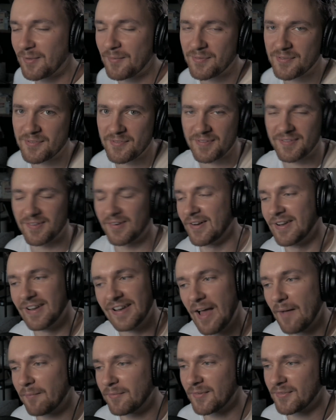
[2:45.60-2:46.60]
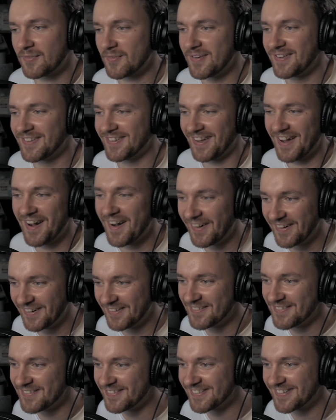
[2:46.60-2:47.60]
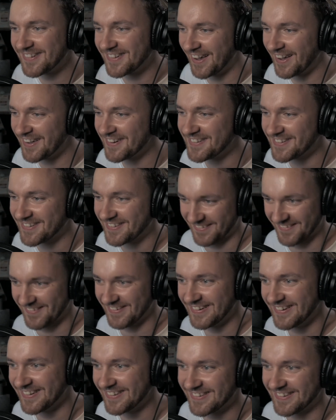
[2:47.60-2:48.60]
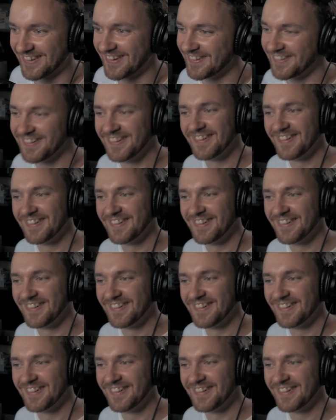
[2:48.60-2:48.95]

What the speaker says: screens aren't touch screens, so...